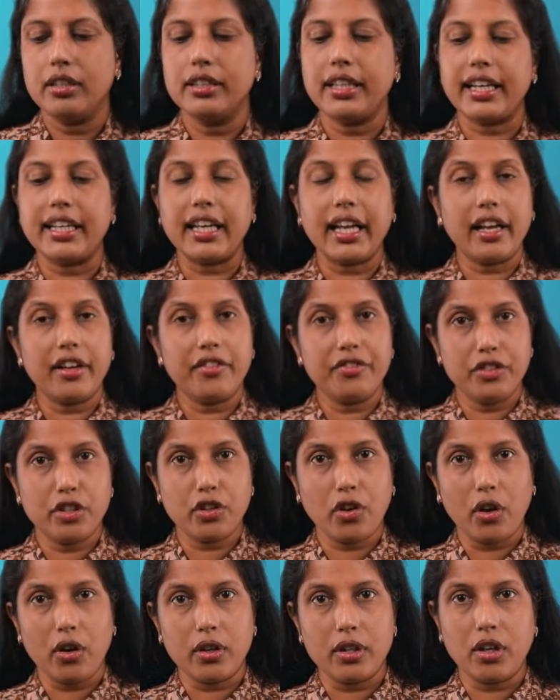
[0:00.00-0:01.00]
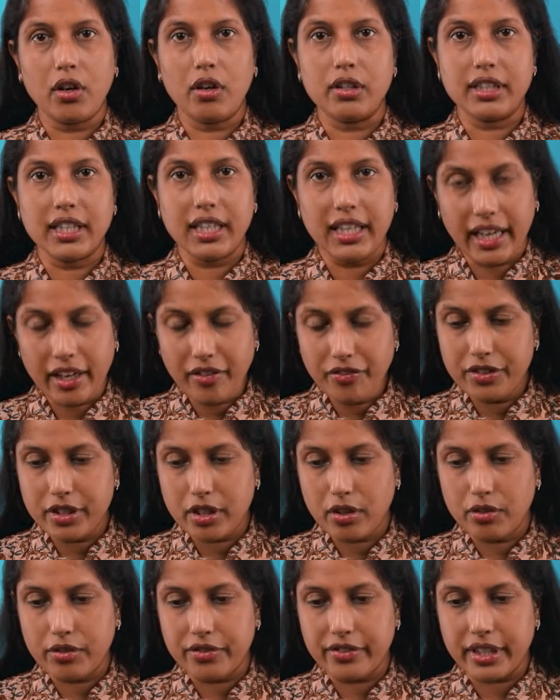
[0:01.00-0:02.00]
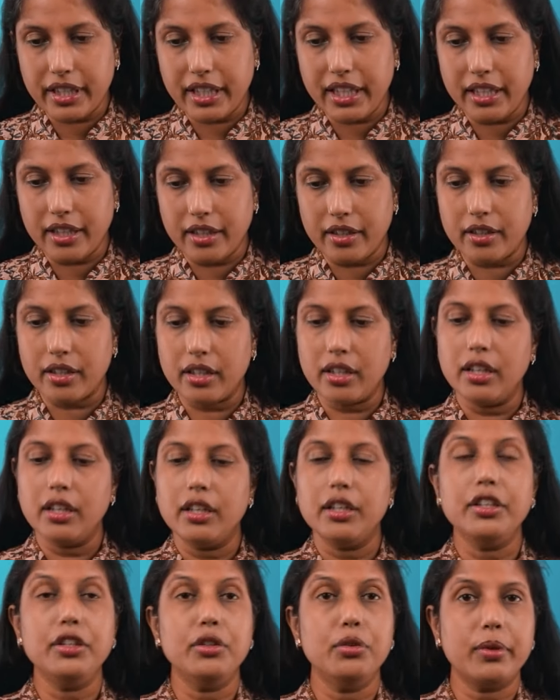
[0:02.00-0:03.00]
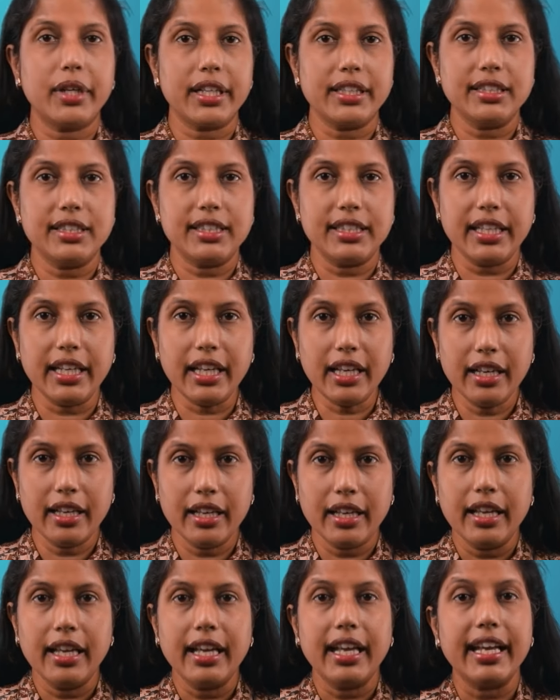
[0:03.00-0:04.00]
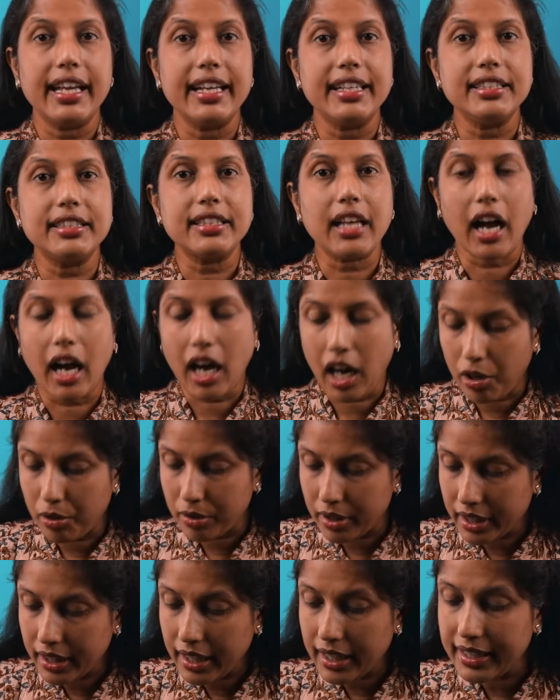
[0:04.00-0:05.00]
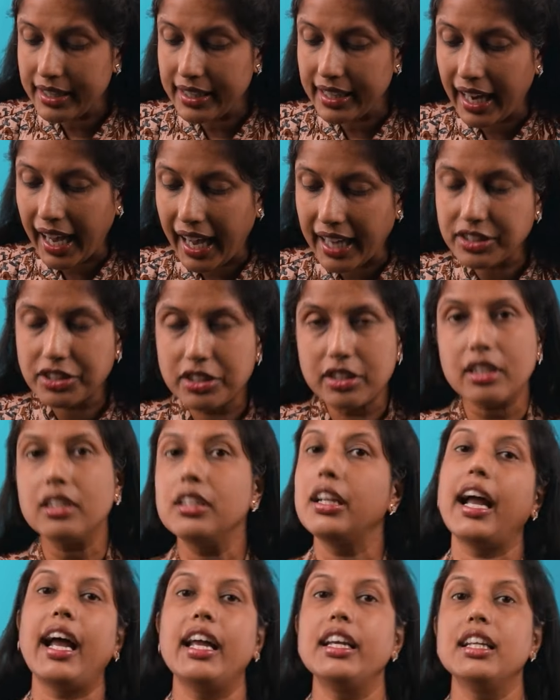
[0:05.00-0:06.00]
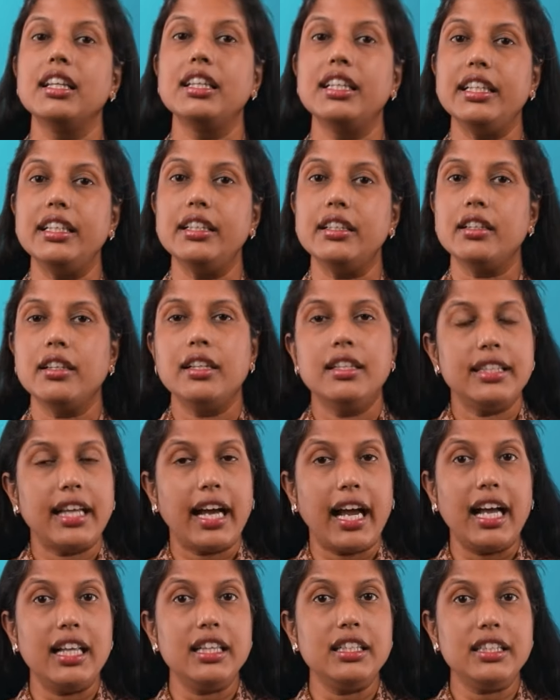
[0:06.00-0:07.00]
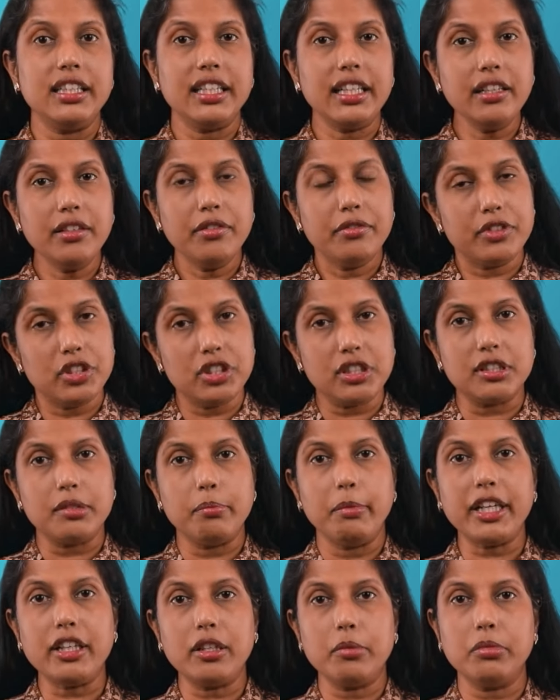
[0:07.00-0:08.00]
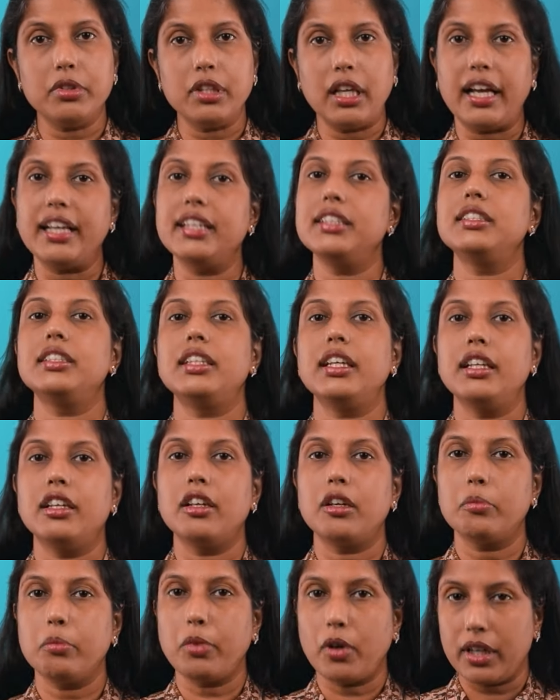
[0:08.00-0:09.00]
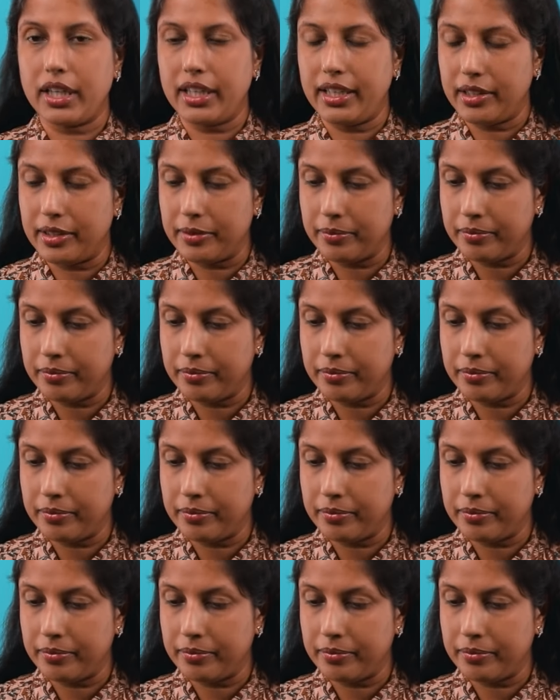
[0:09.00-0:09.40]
that I have drawn on the left over here, you can see, is our natural alanine, the alanine which is metabolized in our body.